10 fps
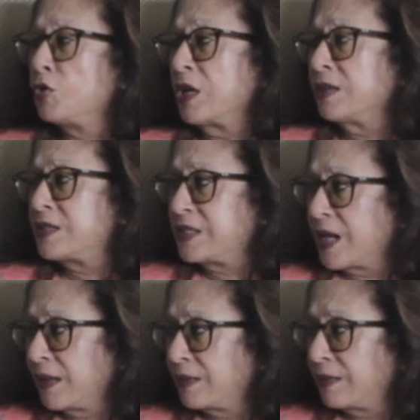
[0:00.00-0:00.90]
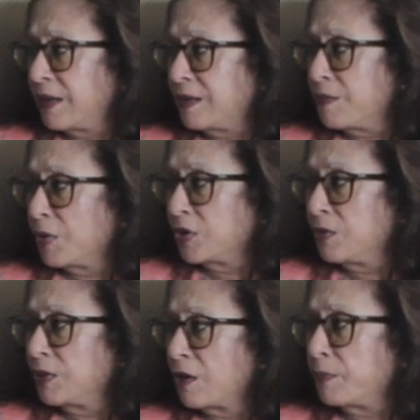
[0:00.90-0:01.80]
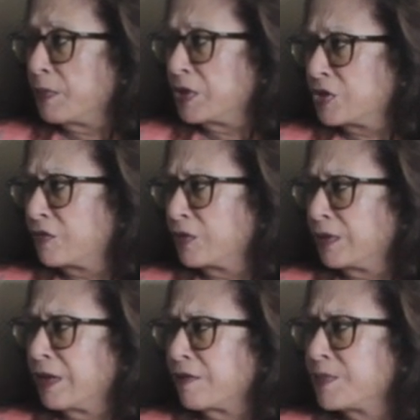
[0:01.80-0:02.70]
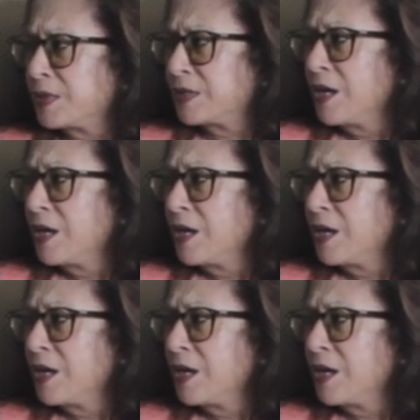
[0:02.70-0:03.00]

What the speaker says: you can't sack anybody without permission from the government.